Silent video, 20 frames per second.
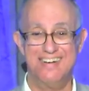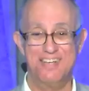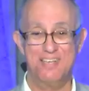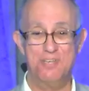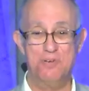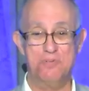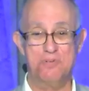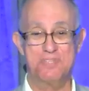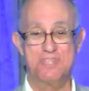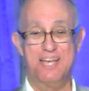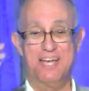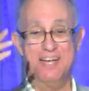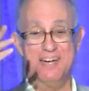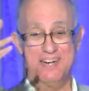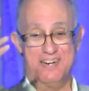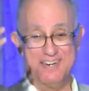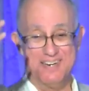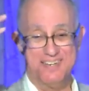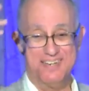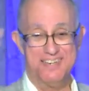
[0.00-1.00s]
you were
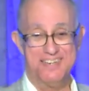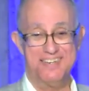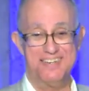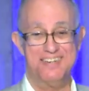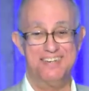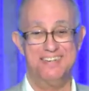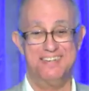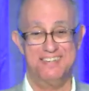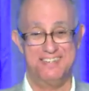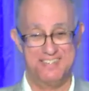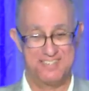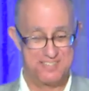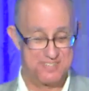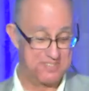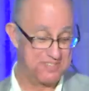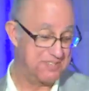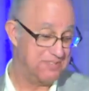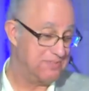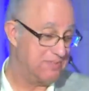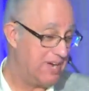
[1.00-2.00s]
there.
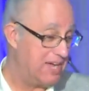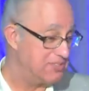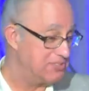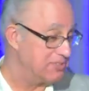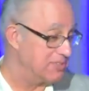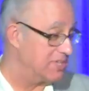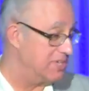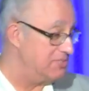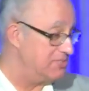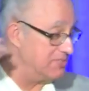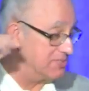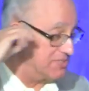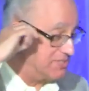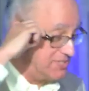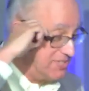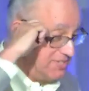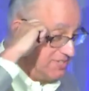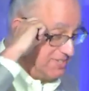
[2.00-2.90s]
Congratulations.